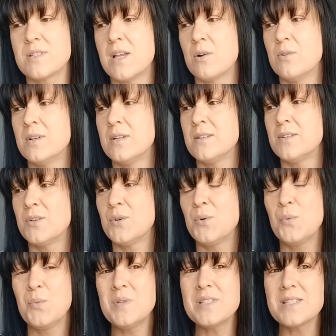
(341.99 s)
So
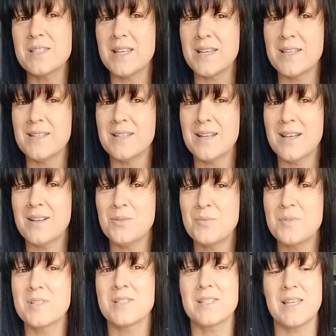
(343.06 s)
we'll see.
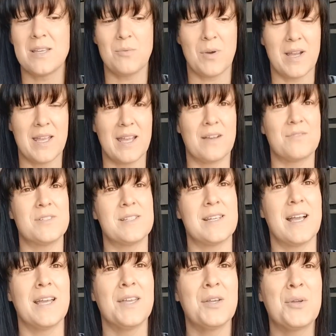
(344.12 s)
We'll see what I have
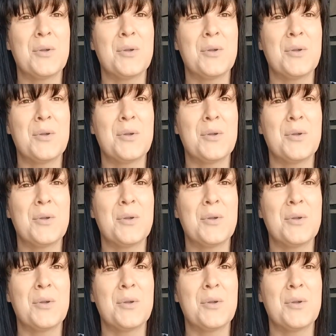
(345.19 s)
today.